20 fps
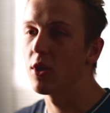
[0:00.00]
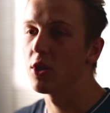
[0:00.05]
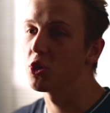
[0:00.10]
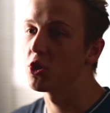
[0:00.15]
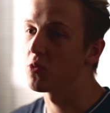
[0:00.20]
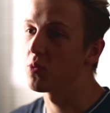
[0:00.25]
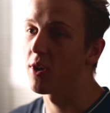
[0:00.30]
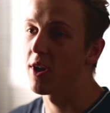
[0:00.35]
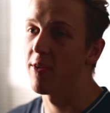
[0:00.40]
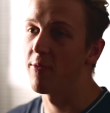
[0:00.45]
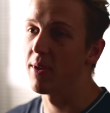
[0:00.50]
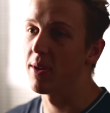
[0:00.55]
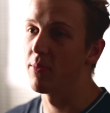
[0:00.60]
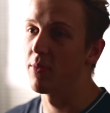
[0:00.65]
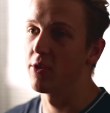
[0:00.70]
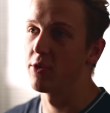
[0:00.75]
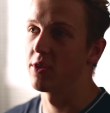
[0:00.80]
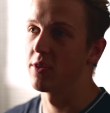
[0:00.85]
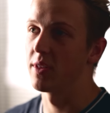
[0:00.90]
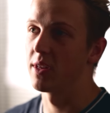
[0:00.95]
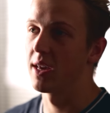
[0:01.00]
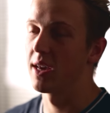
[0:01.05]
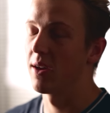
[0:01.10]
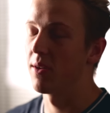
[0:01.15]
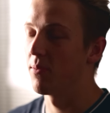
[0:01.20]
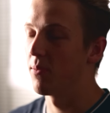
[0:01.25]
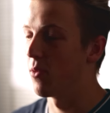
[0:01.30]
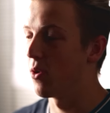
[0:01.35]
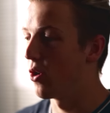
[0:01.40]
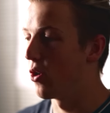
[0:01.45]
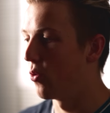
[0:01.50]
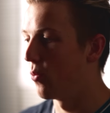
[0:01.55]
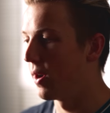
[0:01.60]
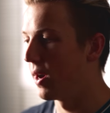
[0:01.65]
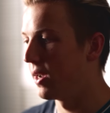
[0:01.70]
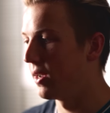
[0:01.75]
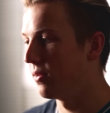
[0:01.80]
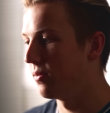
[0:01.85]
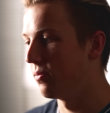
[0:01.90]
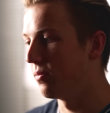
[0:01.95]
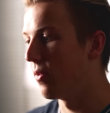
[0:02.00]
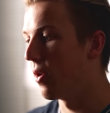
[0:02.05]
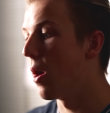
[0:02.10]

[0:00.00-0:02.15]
which is where I've been most of the year. All my